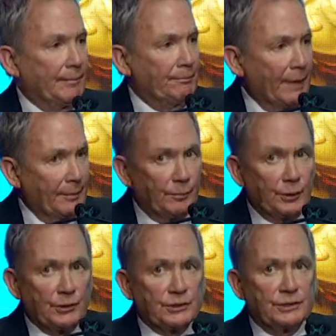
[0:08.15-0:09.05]

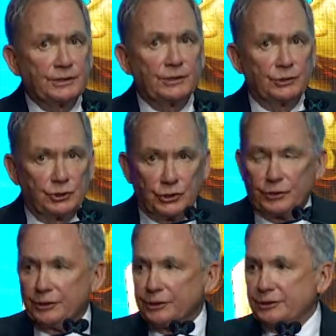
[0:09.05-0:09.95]
members,
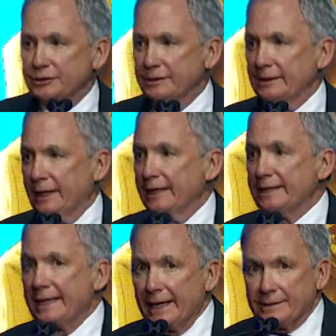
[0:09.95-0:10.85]
jurors,
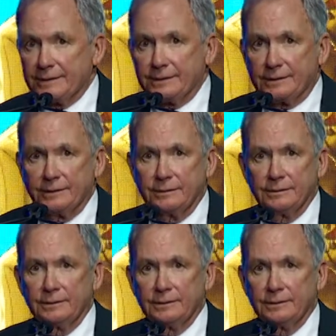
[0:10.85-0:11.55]
and guests.